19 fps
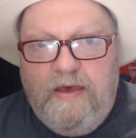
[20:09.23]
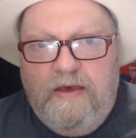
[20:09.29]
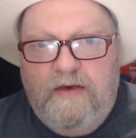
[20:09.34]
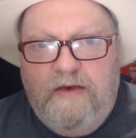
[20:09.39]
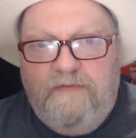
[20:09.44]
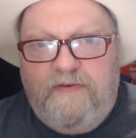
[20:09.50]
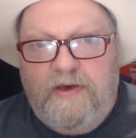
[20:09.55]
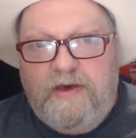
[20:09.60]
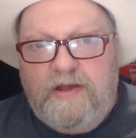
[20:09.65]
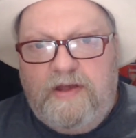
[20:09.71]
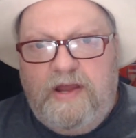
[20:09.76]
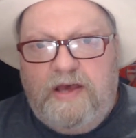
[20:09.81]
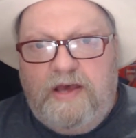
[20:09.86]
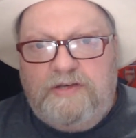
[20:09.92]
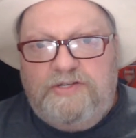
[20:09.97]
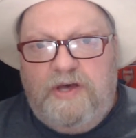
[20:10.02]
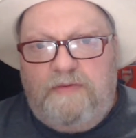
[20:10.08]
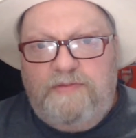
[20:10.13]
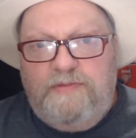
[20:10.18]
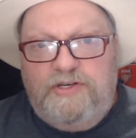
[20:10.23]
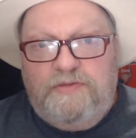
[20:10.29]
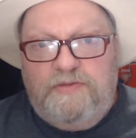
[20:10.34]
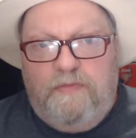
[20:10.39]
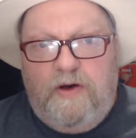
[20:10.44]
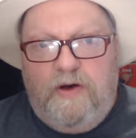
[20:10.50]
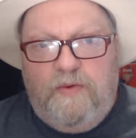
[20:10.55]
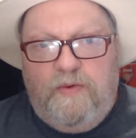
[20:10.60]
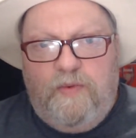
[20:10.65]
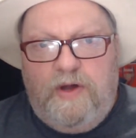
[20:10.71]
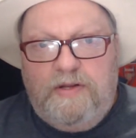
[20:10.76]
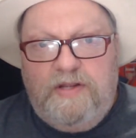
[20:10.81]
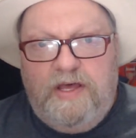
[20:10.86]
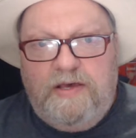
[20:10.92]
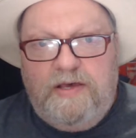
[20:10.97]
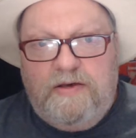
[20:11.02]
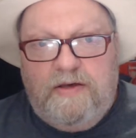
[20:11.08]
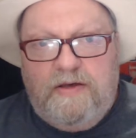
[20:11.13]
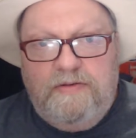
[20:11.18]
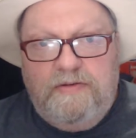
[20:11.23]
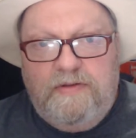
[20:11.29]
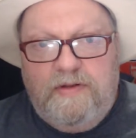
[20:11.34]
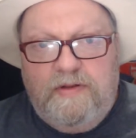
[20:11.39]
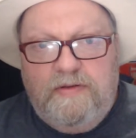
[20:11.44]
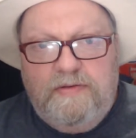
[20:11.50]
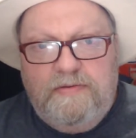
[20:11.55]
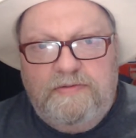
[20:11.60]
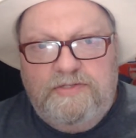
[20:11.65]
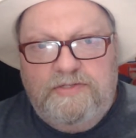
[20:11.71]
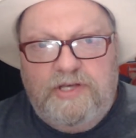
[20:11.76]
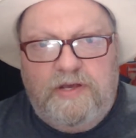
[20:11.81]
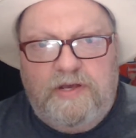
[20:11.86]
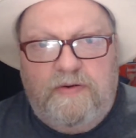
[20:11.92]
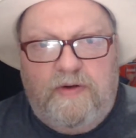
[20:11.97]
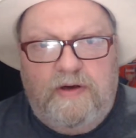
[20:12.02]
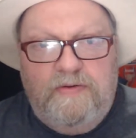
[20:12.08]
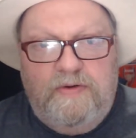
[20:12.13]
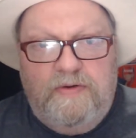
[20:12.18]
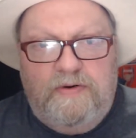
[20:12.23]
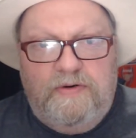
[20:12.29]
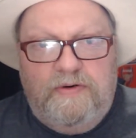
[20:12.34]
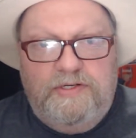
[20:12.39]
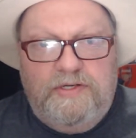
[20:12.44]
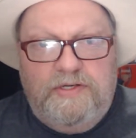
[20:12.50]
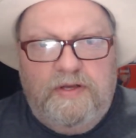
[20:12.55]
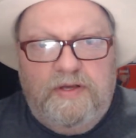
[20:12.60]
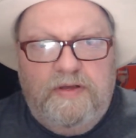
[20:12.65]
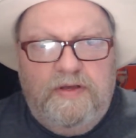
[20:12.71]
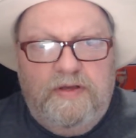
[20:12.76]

If he connects up this Mark 1 Lincoln, zero noise.